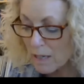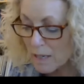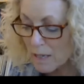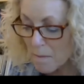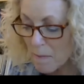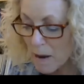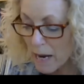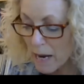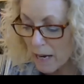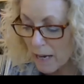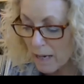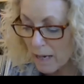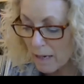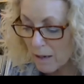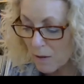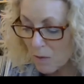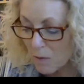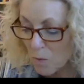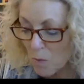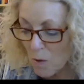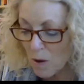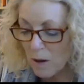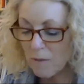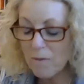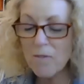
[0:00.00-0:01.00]
make
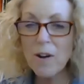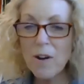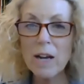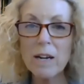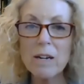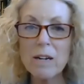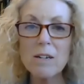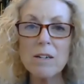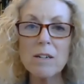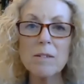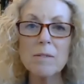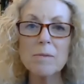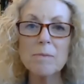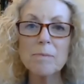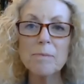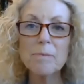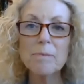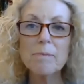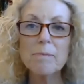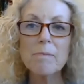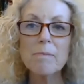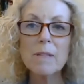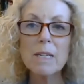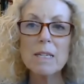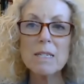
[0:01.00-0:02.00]
one final
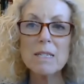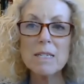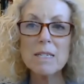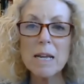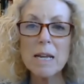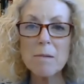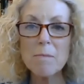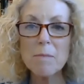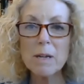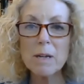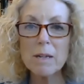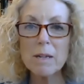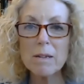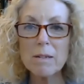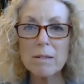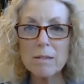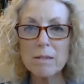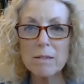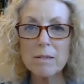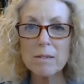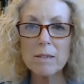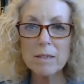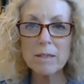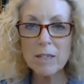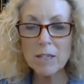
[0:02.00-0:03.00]
statement
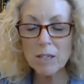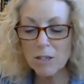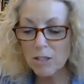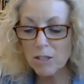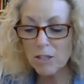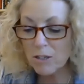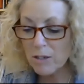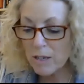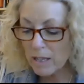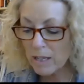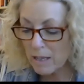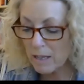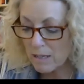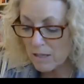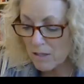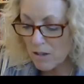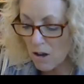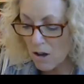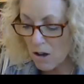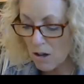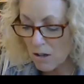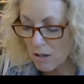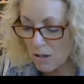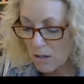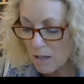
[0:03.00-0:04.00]
concluding this
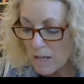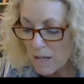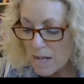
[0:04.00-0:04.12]
all.